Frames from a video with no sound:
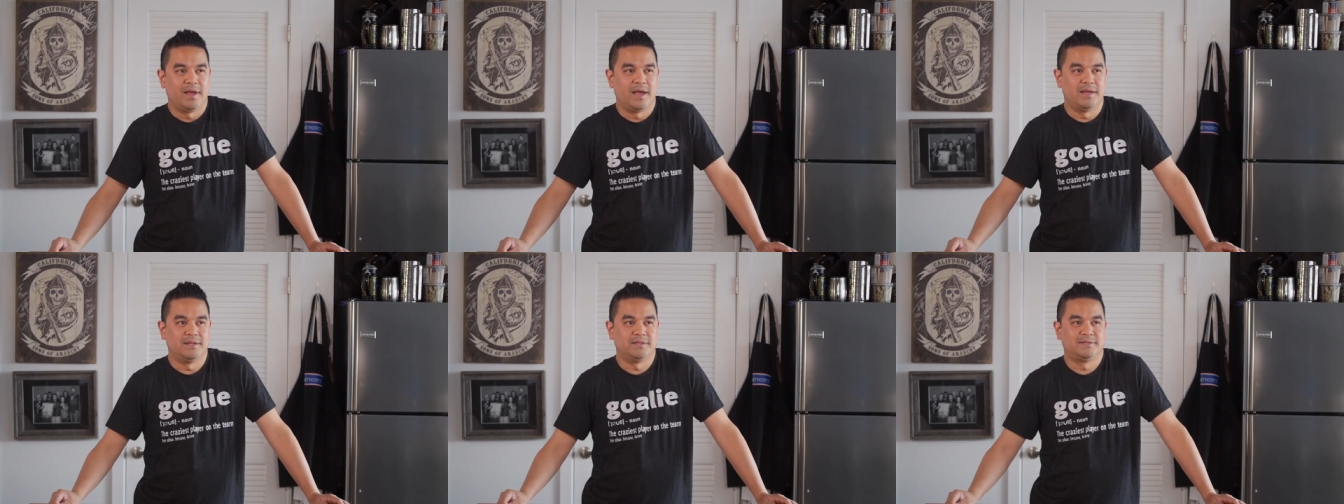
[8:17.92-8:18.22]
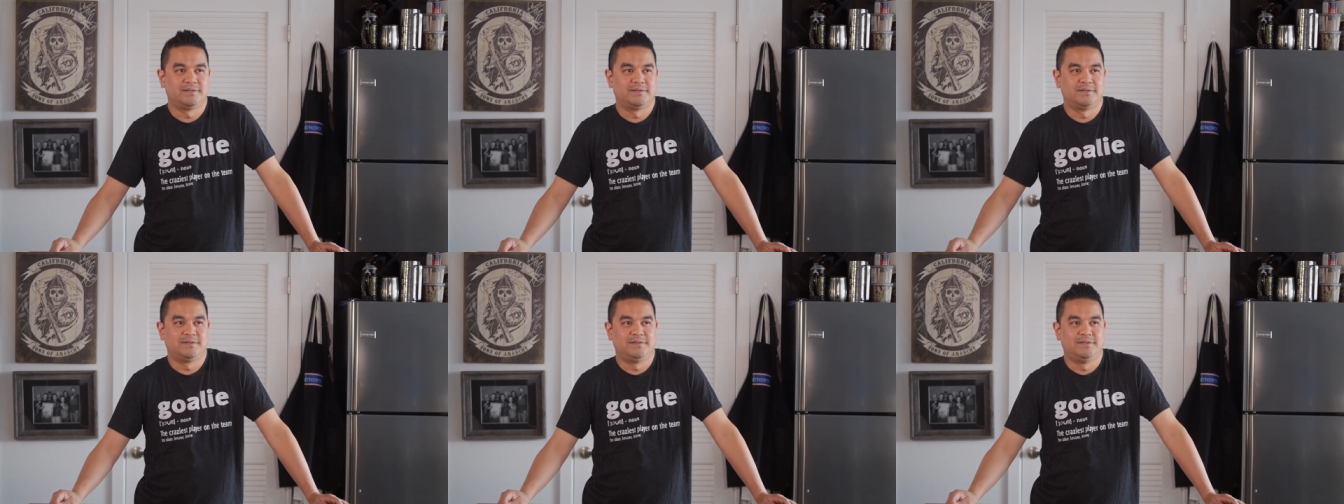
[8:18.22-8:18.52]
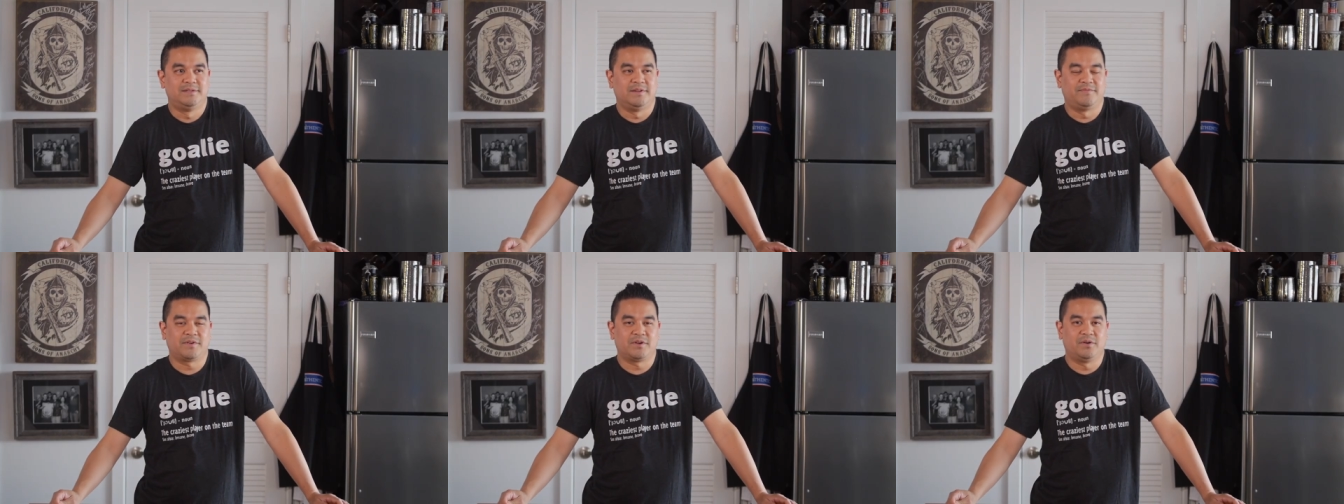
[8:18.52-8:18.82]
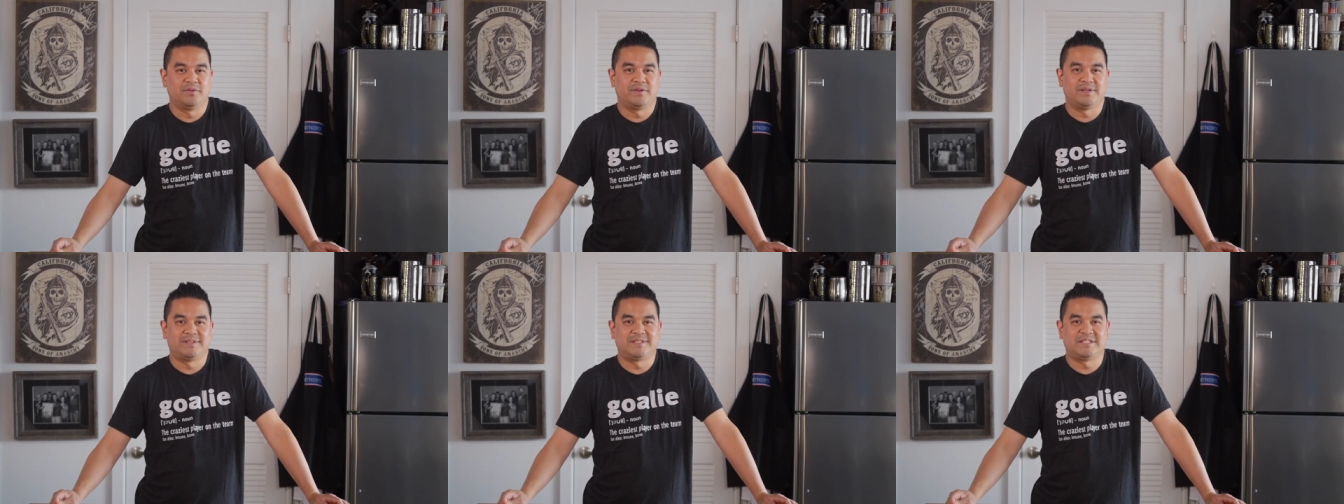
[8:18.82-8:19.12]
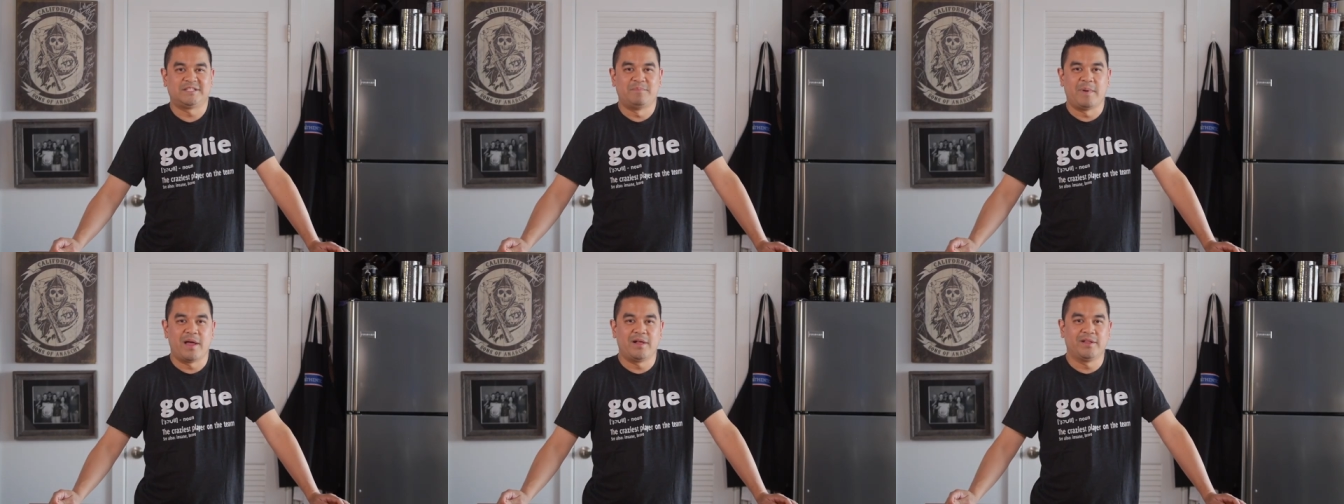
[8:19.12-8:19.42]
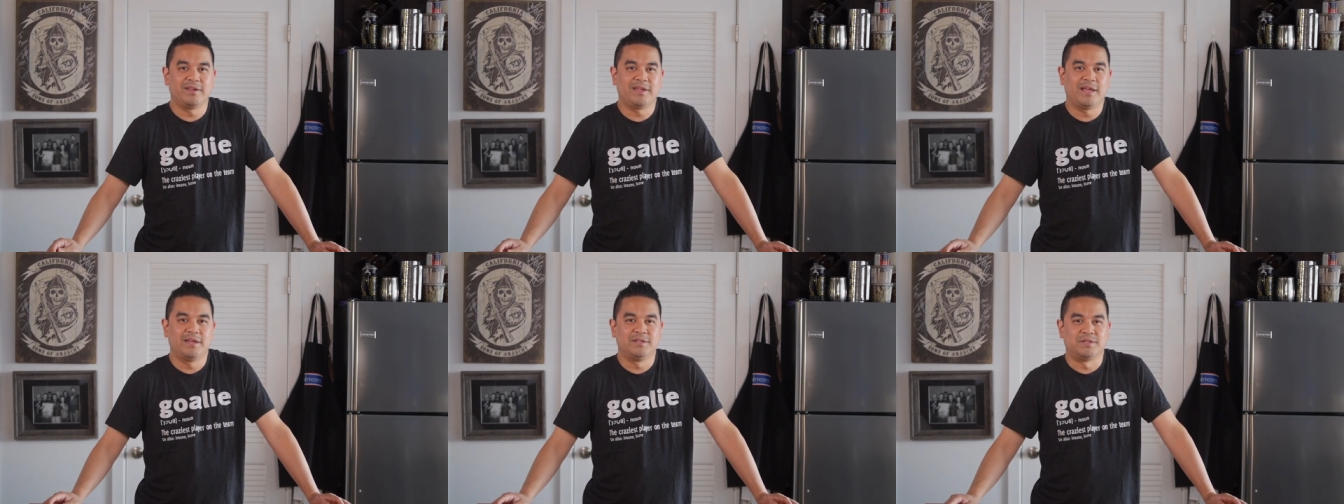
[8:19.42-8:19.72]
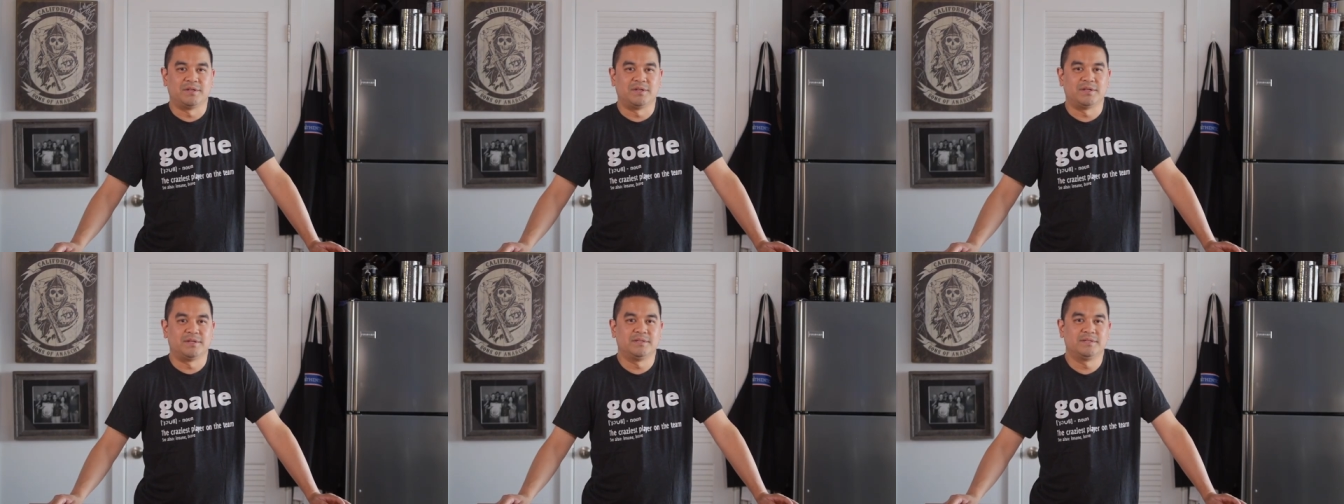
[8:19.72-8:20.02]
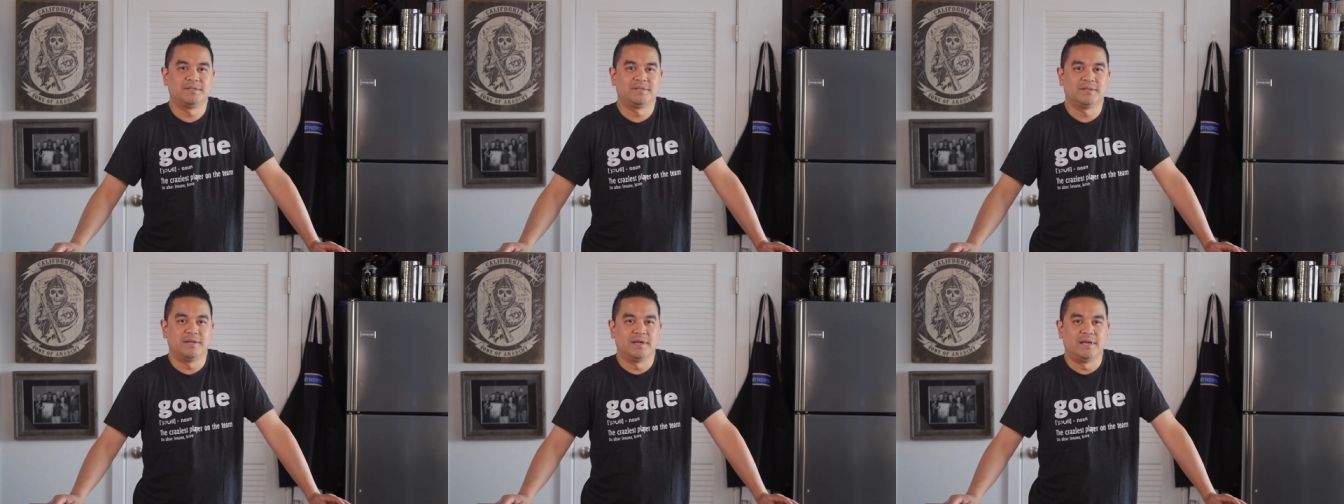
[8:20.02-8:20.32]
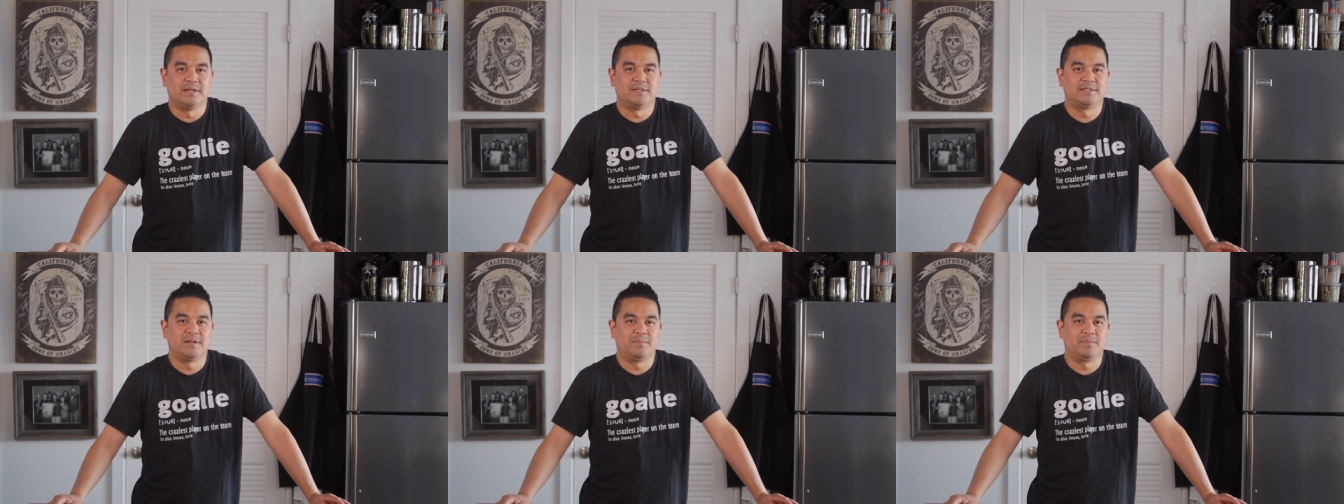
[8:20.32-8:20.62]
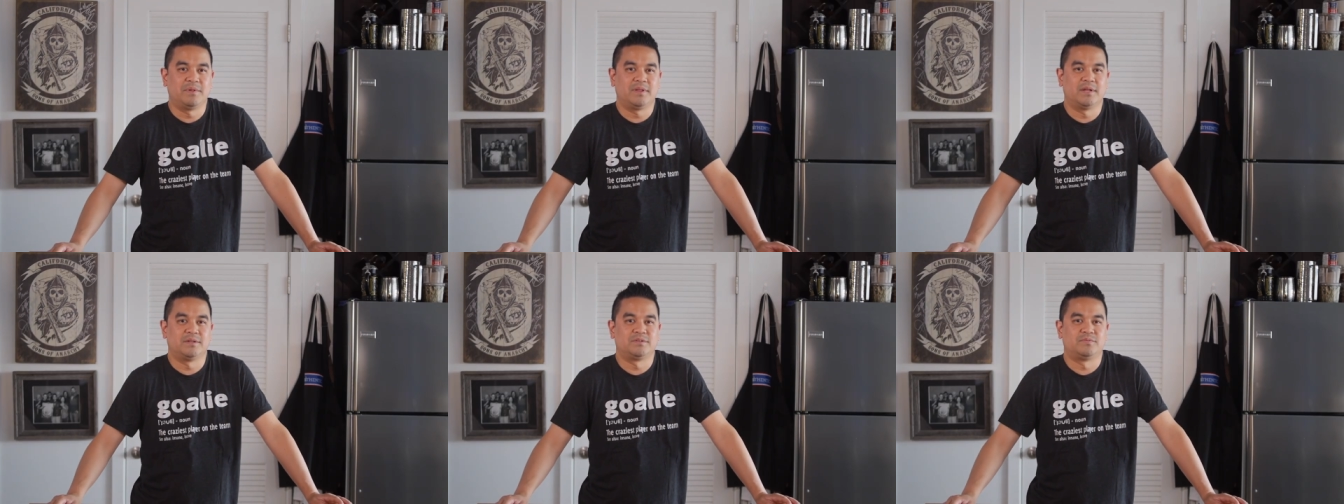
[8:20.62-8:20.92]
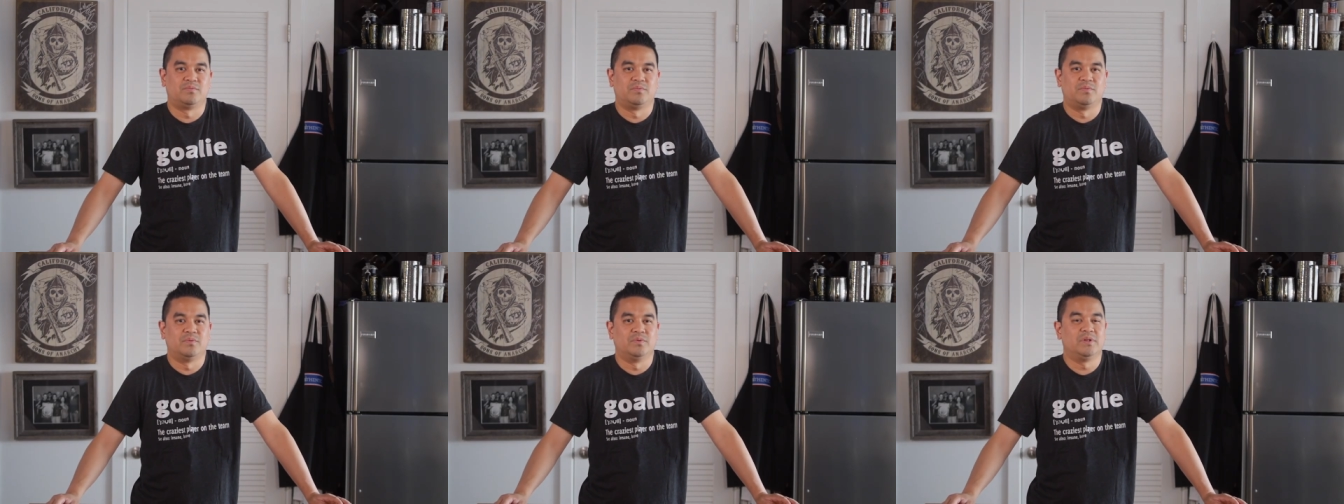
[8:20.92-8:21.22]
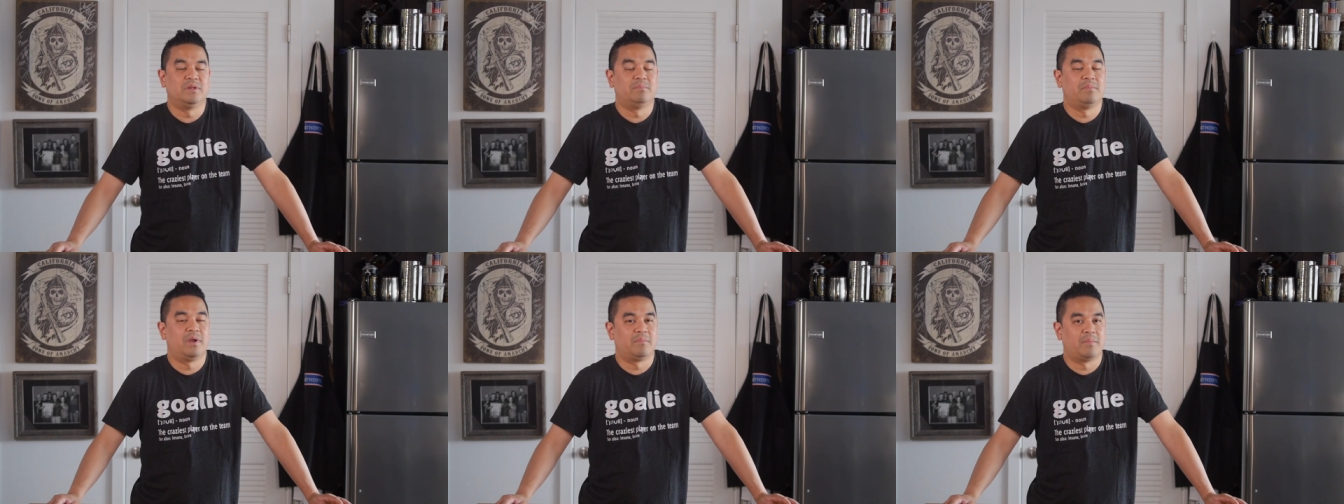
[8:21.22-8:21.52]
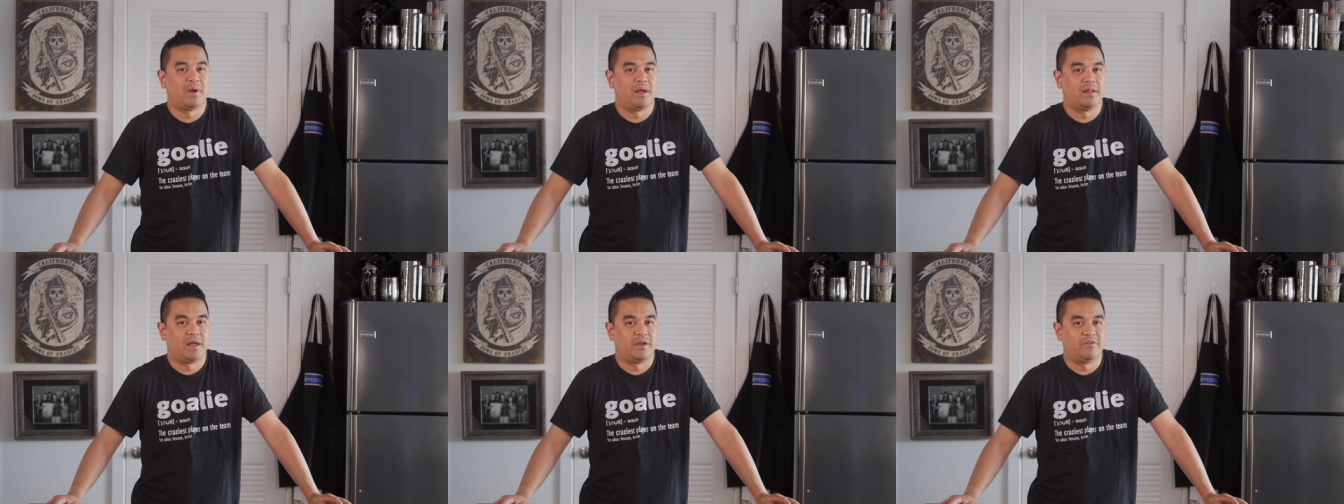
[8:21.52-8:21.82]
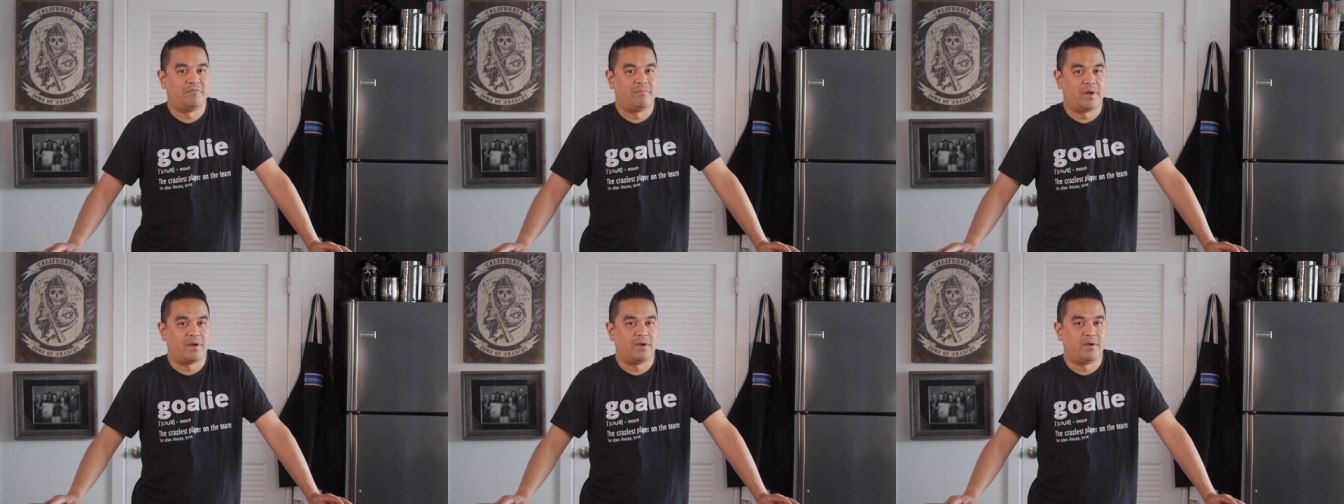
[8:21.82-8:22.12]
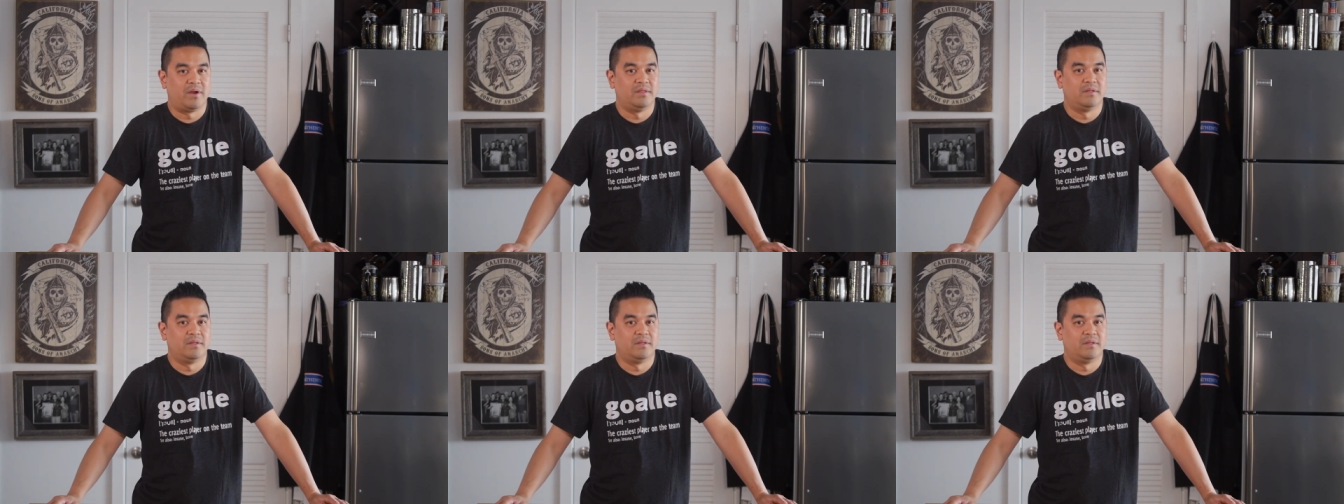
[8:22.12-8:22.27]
as difficult and smelly as it is, it's something that's really made my life better.